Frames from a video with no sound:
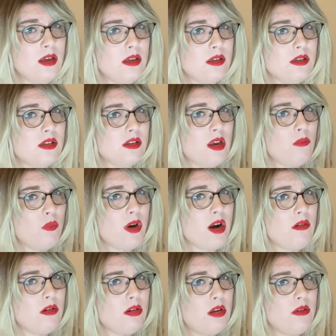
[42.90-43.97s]

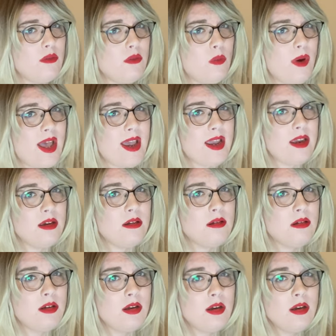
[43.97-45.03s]
somewhere along the way,
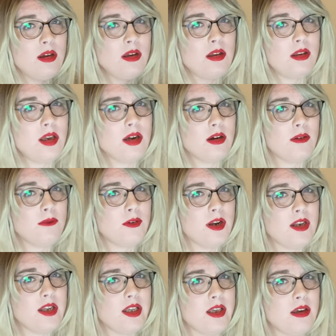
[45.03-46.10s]
like our
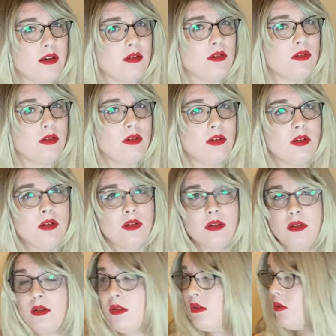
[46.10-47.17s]
friend here,
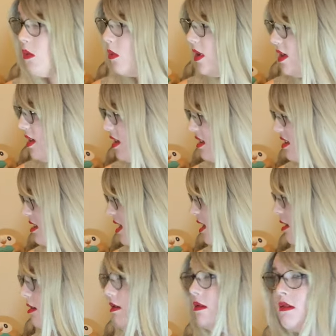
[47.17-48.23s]
went
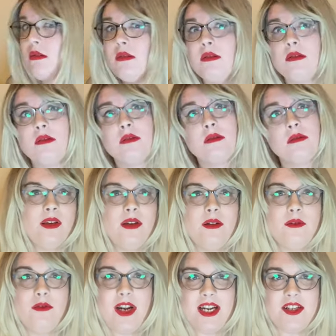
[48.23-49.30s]
extinct.
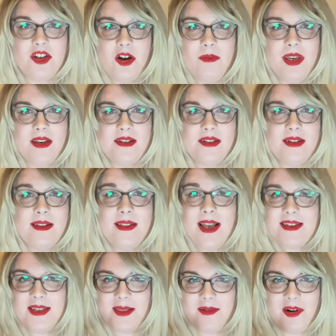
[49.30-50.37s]
Rage Comics.
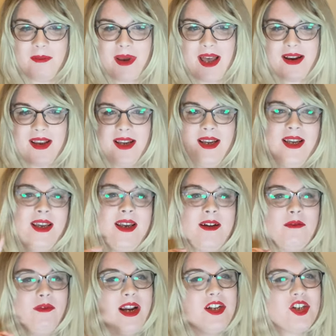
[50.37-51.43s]
That's a throwback.
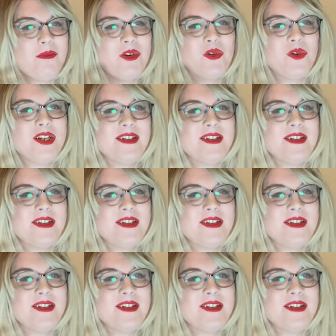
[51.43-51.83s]
Rage Comics were a